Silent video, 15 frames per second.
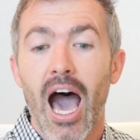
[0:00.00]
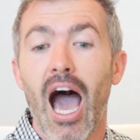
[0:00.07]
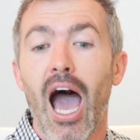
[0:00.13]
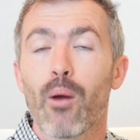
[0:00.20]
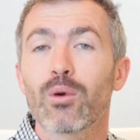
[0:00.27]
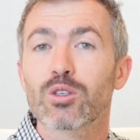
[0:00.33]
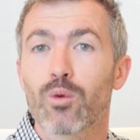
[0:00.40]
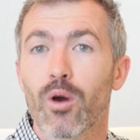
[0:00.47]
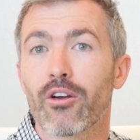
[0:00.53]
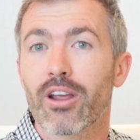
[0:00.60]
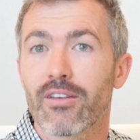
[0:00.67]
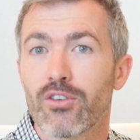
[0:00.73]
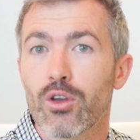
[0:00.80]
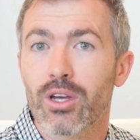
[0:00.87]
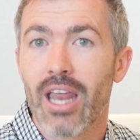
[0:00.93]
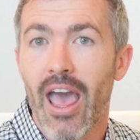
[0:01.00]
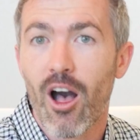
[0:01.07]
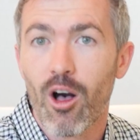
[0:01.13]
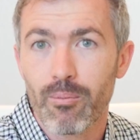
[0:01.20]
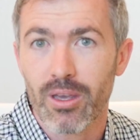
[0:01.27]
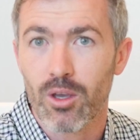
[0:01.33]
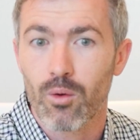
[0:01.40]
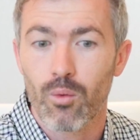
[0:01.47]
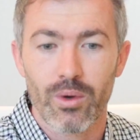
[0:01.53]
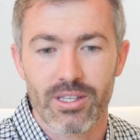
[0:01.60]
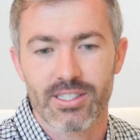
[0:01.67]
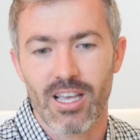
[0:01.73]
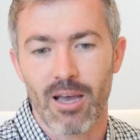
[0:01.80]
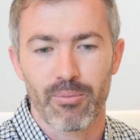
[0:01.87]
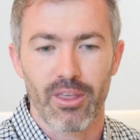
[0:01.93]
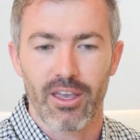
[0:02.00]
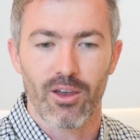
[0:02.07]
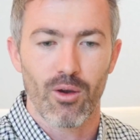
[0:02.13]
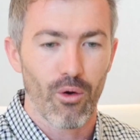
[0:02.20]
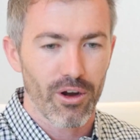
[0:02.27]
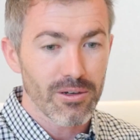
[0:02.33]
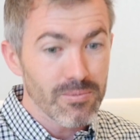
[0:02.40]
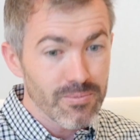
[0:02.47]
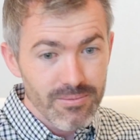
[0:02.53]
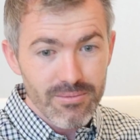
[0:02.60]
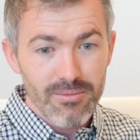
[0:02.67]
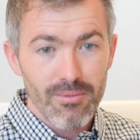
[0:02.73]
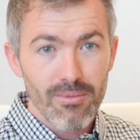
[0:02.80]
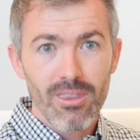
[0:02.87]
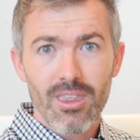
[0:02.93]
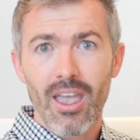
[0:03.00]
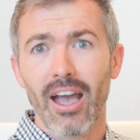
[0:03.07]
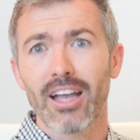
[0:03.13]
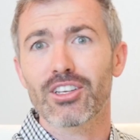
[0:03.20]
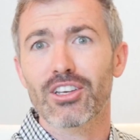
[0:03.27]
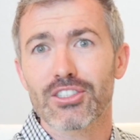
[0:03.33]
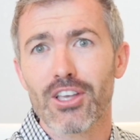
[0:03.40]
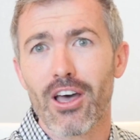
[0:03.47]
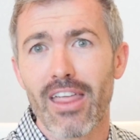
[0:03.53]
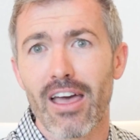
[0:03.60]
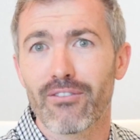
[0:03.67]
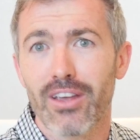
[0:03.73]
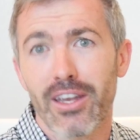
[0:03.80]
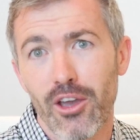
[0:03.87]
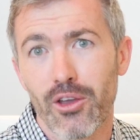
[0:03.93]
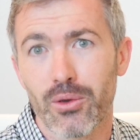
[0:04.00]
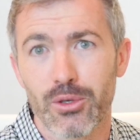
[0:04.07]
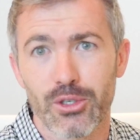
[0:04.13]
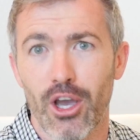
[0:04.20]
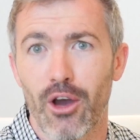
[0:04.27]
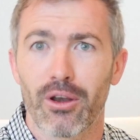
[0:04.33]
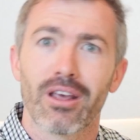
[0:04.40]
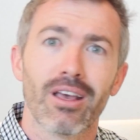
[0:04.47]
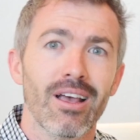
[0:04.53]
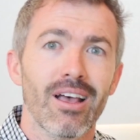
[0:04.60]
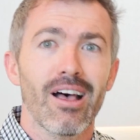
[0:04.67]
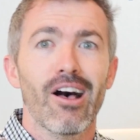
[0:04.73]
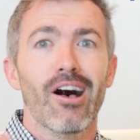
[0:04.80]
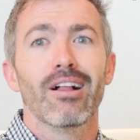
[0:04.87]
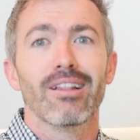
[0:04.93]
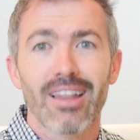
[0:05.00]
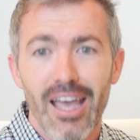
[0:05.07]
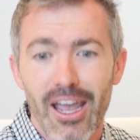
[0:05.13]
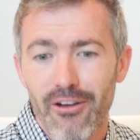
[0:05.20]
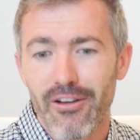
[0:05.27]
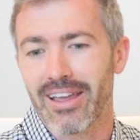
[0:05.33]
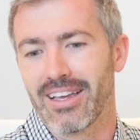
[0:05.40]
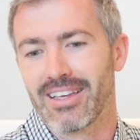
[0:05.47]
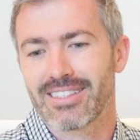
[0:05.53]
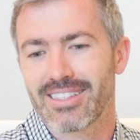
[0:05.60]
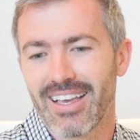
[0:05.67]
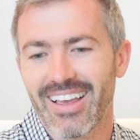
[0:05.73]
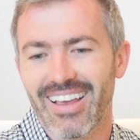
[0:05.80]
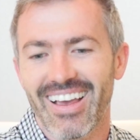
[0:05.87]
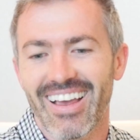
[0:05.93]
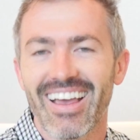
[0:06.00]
I was wondering if you could help me with something. Or, I just saw that video you showed. Hilarious.